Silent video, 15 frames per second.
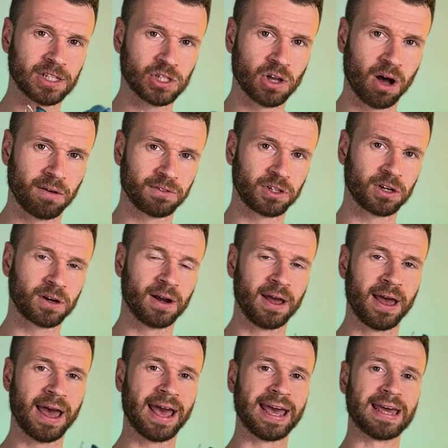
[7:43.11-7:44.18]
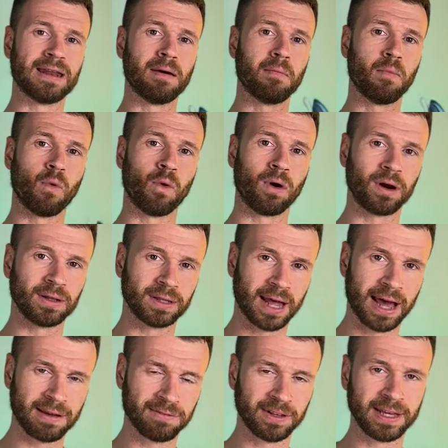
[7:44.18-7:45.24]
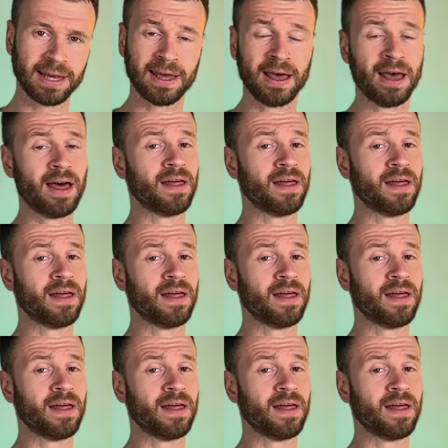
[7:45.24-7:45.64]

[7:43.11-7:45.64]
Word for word: softer and more lively.